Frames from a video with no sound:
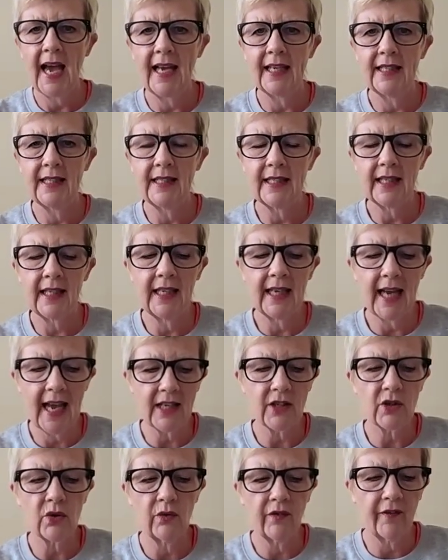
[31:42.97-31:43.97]
And in
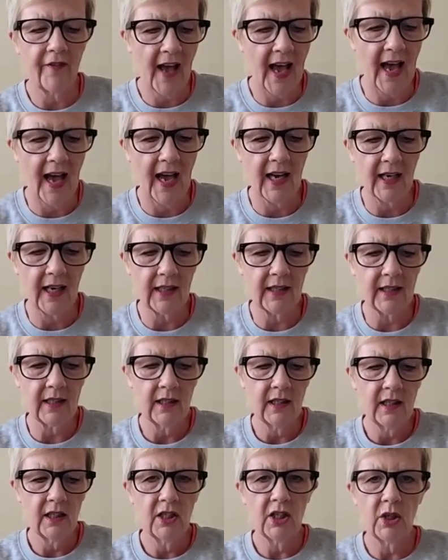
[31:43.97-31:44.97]
actual fact,
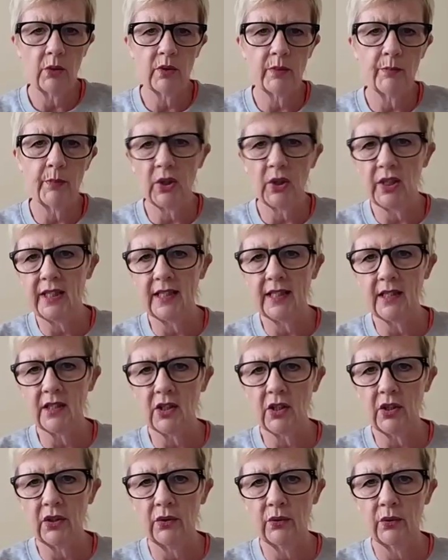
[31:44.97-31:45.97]
she was bullied at
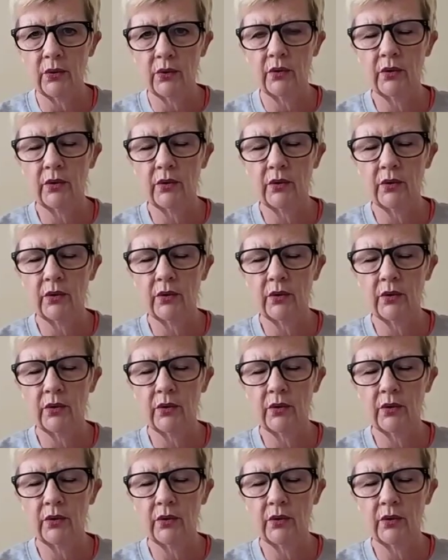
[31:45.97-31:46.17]
school.